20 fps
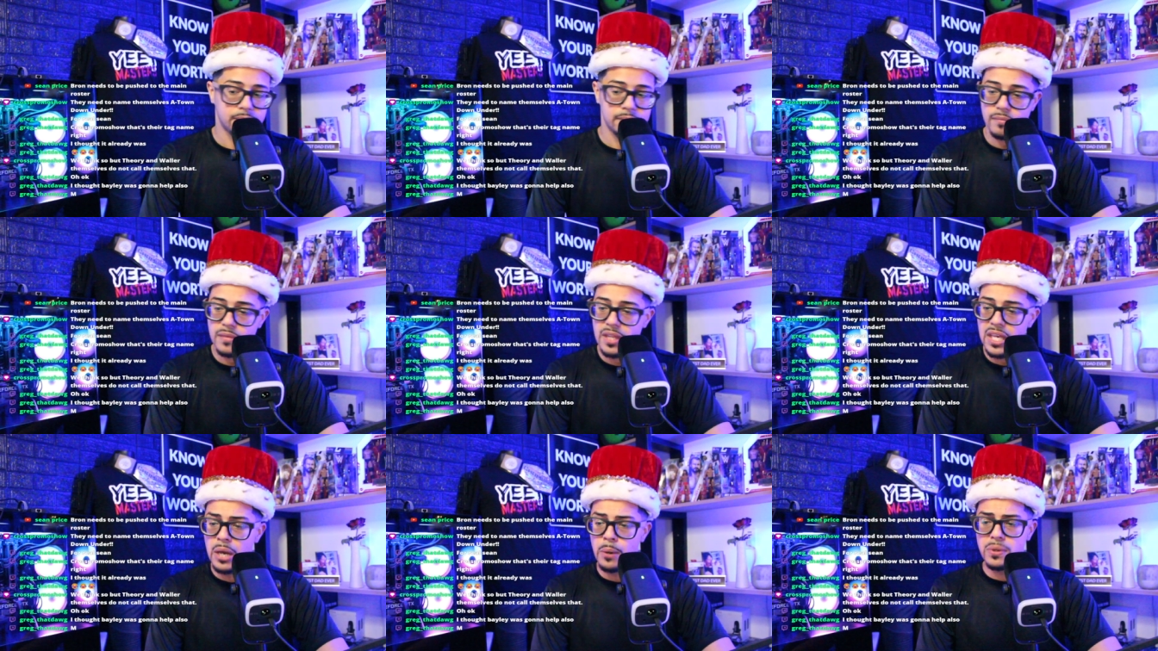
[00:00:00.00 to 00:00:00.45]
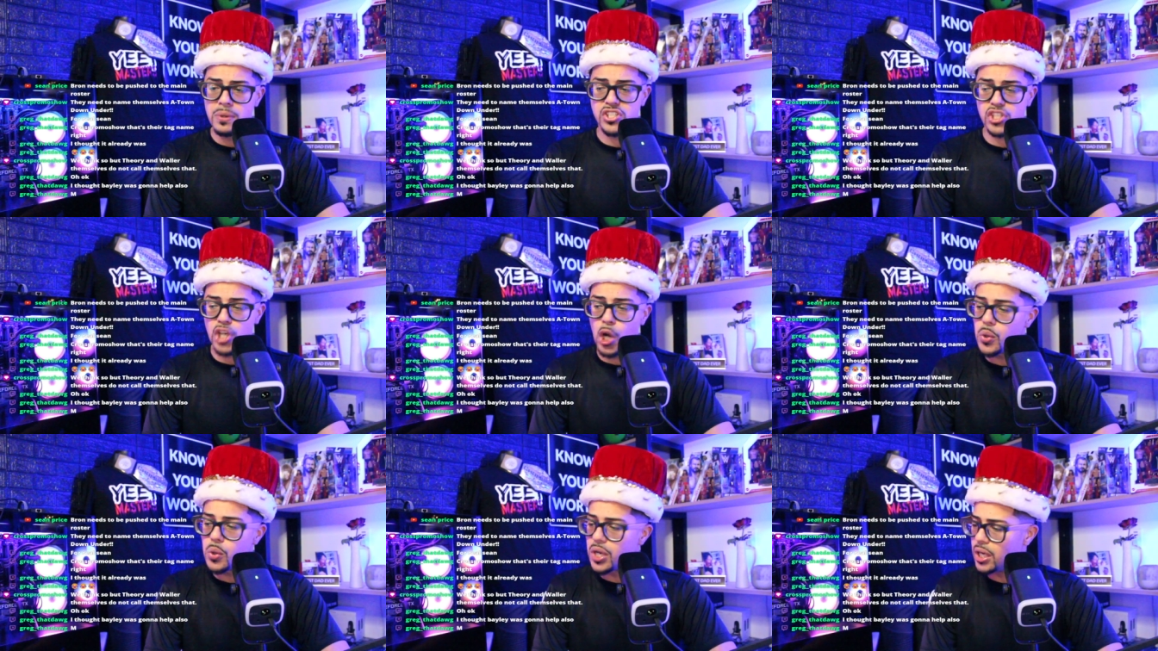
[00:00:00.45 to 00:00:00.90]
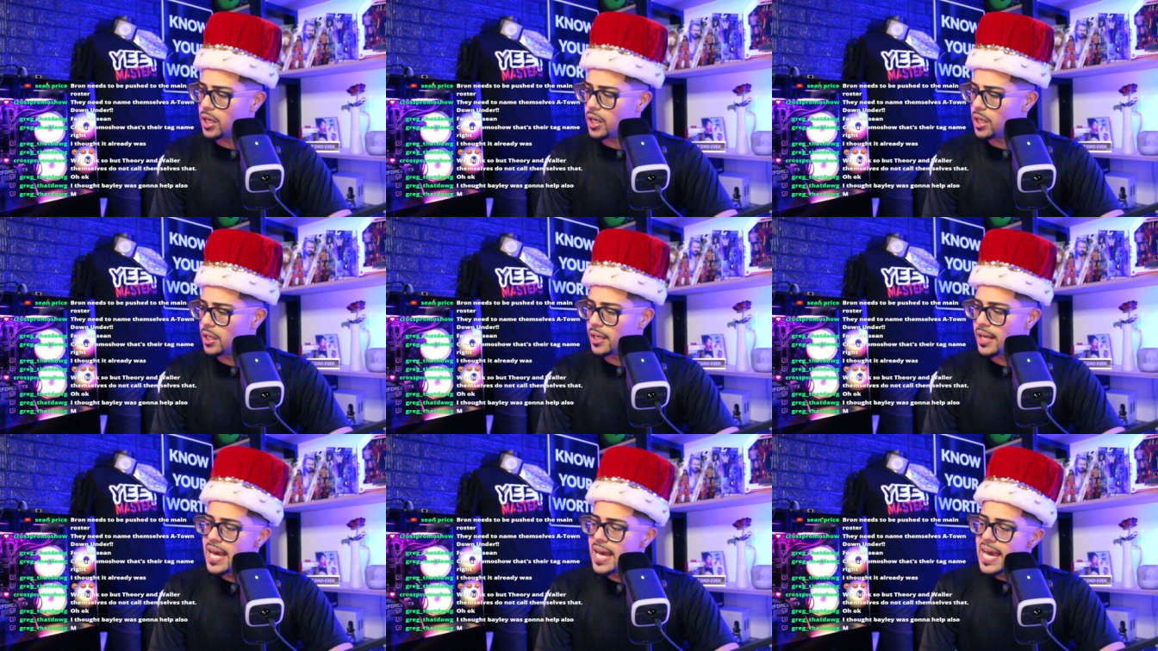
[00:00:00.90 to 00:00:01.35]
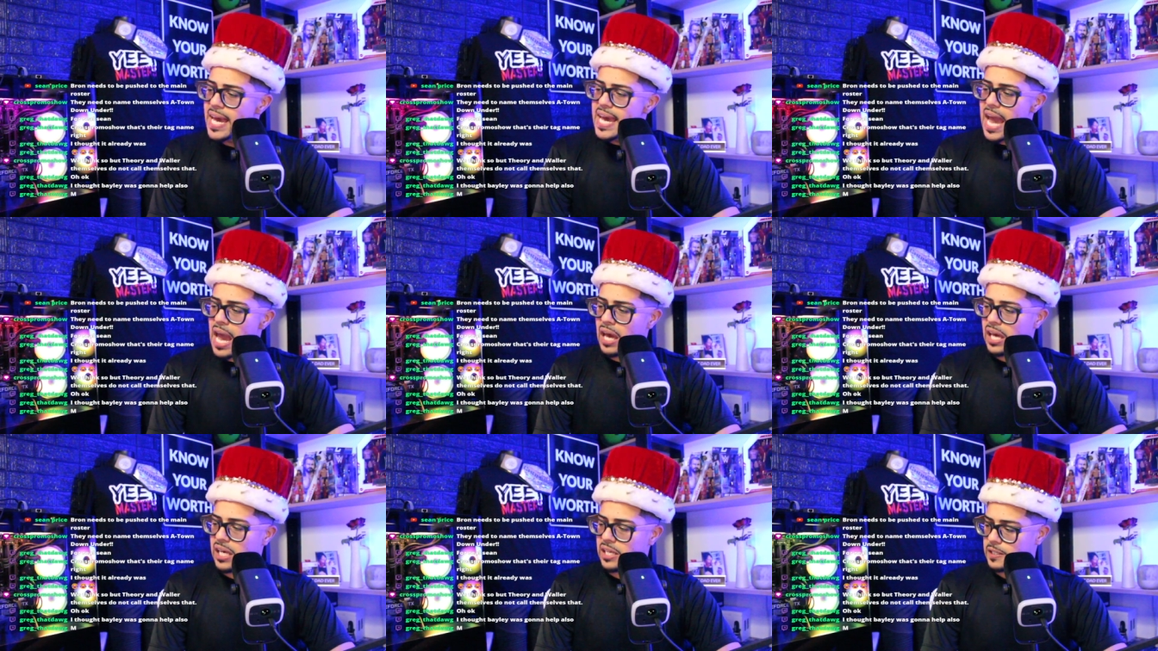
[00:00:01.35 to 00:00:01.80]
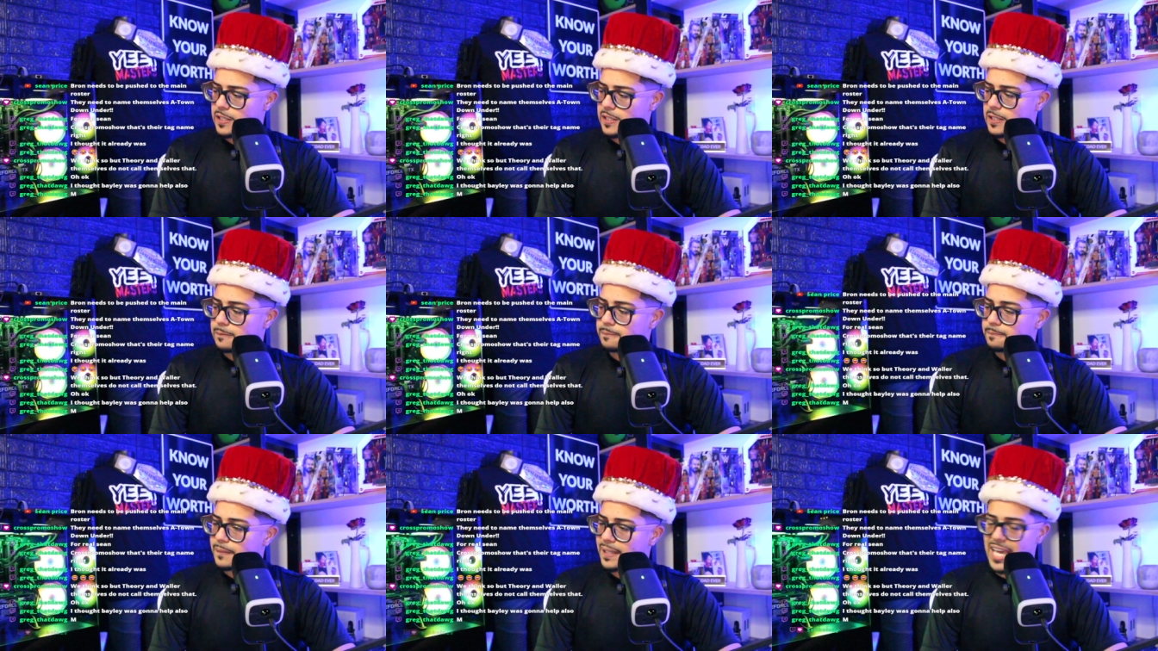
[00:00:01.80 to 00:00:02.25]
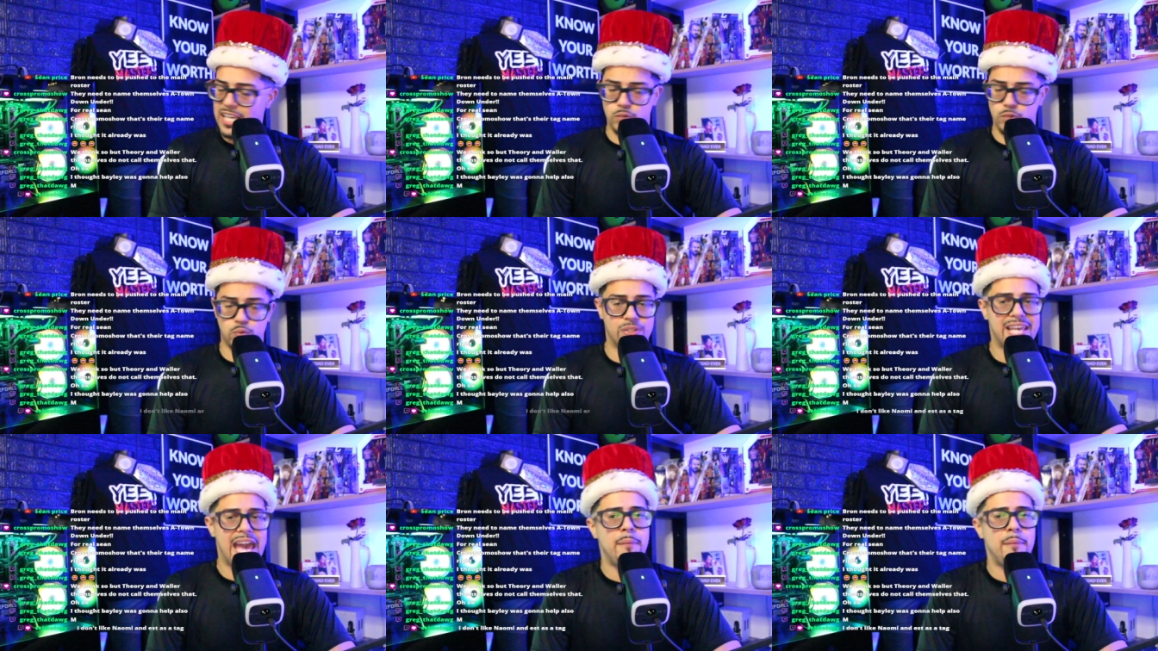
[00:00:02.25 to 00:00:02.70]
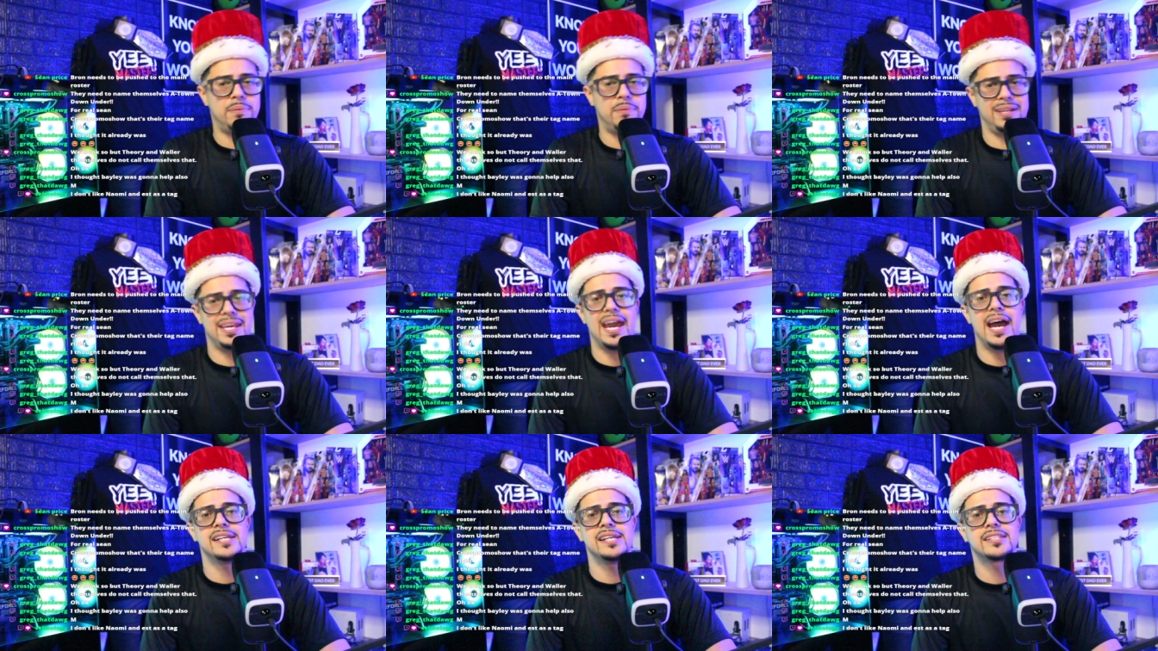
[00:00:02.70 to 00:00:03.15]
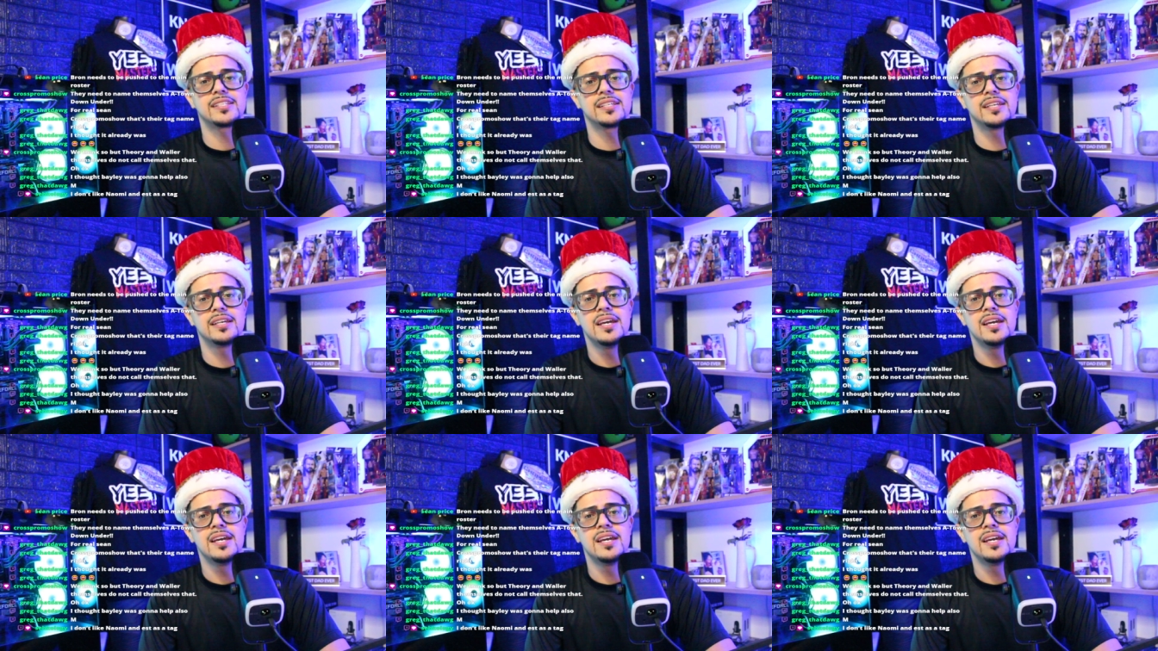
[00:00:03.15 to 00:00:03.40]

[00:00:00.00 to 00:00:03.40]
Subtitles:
It was so good. And guess what's happening, guys?